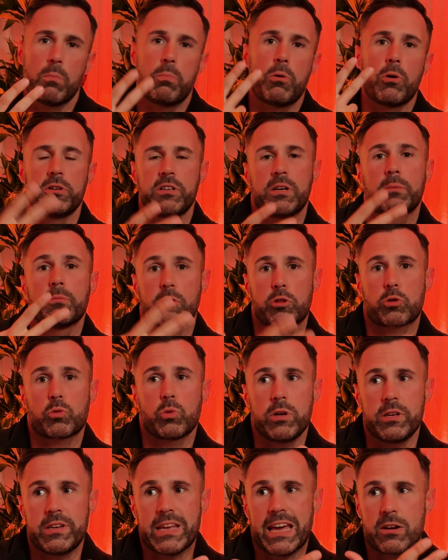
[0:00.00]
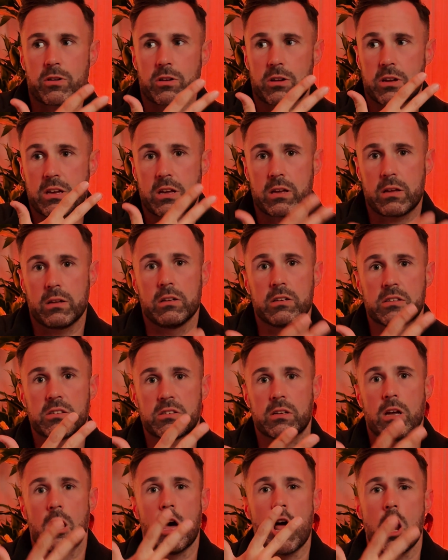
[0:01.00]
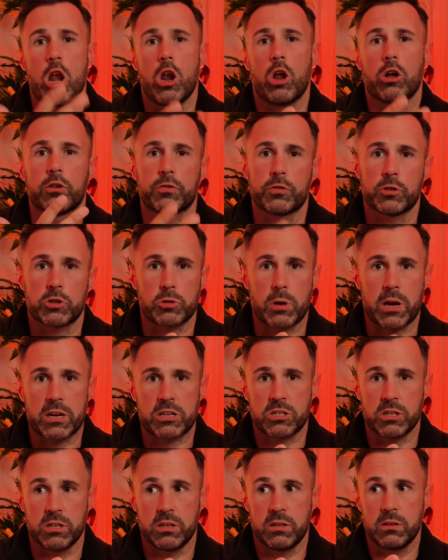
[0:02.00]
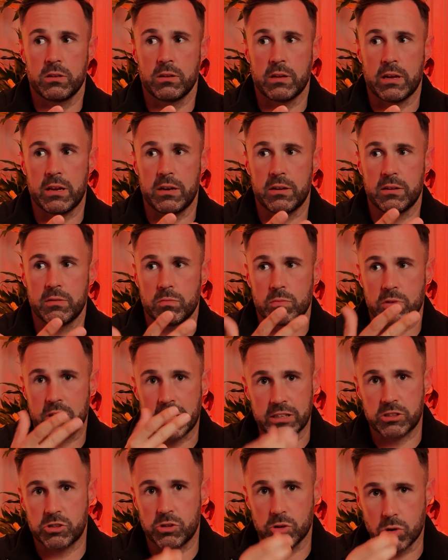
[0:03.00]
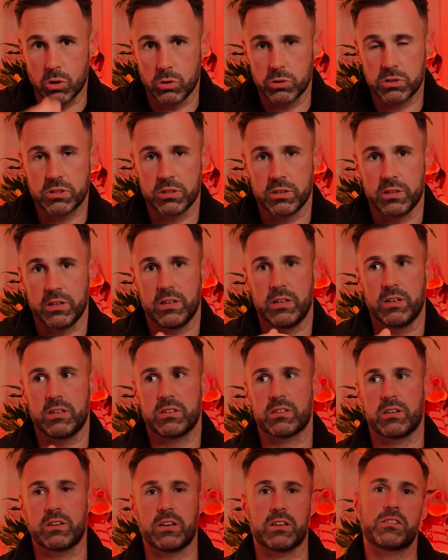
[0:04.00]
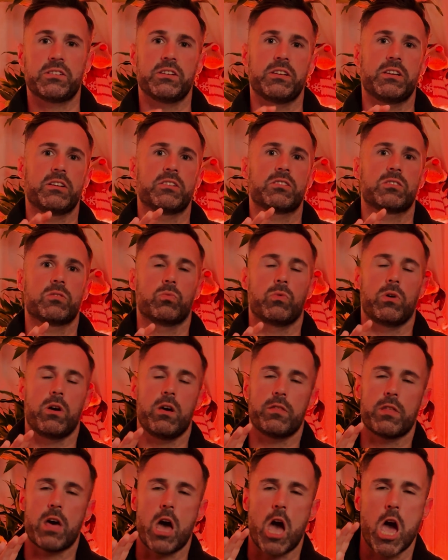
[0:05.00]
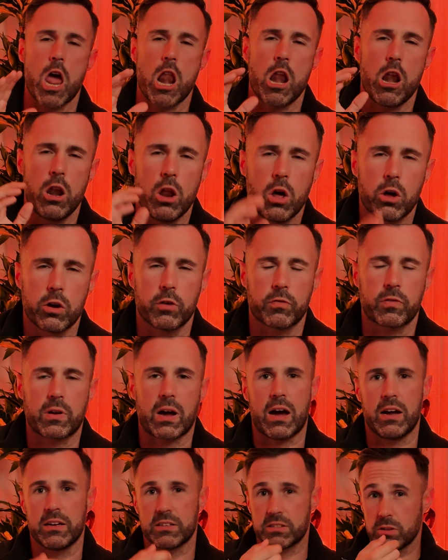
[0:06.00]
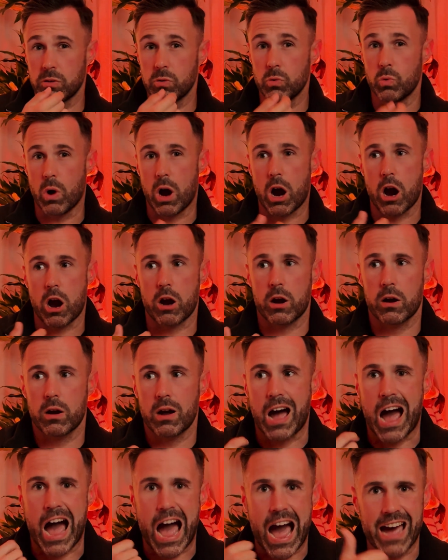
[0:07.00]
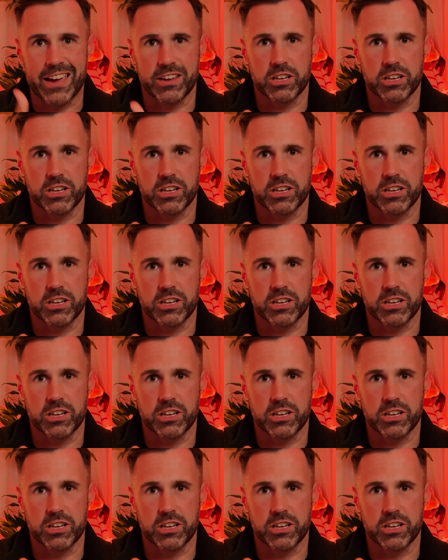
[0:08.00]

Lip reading: point number 3 that kills a lot of attraction and gets you ghosted is, and I see this with a lot of guys who are high